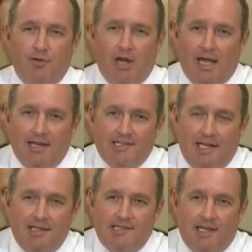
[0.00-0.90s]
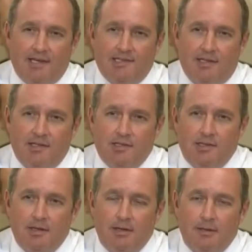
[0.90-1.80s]
of United States
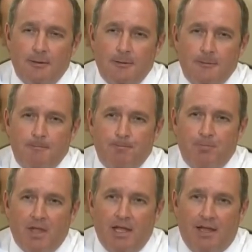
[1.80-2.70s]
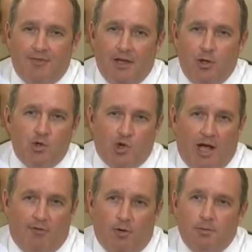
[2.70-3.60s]
citizens if they do
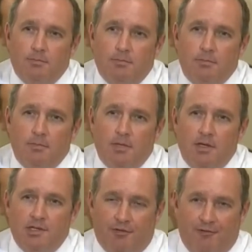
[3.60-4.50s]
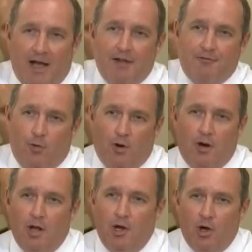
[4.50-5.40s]
travel to fight
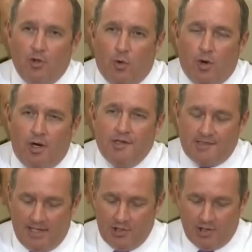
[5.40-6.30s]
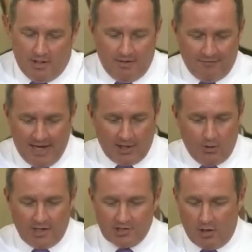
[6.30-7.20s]
for another organization. In fact,
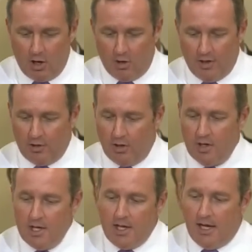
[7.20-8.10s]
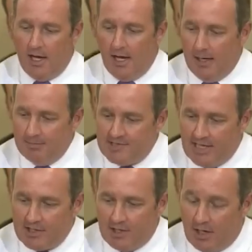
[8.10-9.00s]
U.S. law under
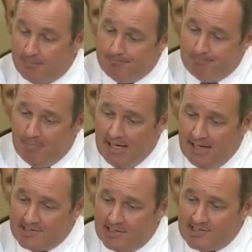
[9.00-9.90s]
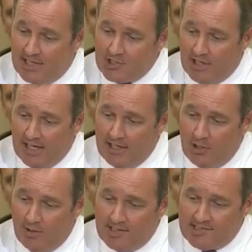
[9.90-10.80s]
Section 8
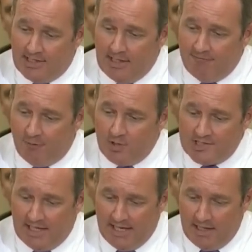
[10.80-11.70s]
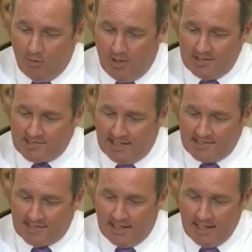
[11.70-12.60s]
U.S.C. 1481
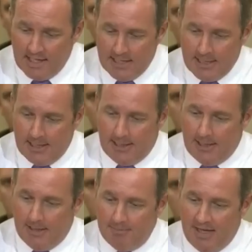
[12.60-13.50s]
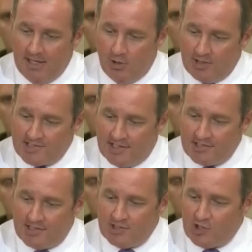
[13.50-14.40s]
says that a U.S.
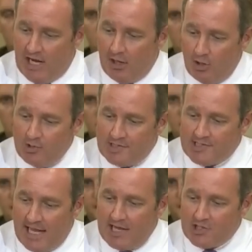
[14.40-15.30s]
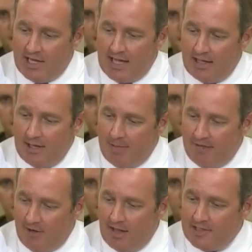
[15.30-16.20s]
citizen shall lose his nationality
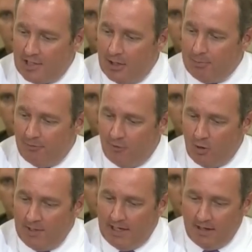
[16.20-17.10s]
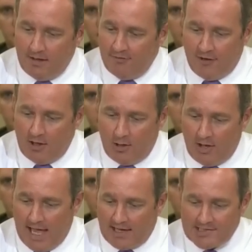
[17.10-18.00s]
by voluntarily performing any of the
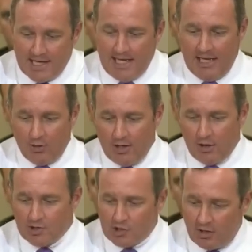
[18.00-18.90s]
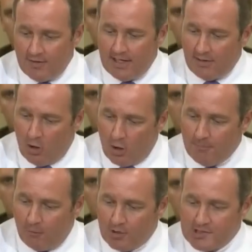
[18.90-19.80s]
following acts: entering or serving in the
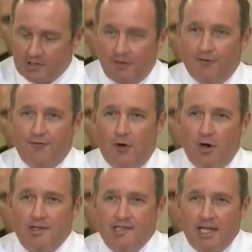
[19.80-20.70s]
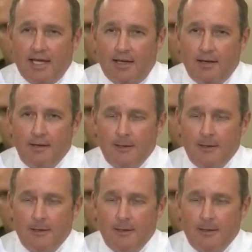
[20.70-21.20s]
armed forces of a foreign state.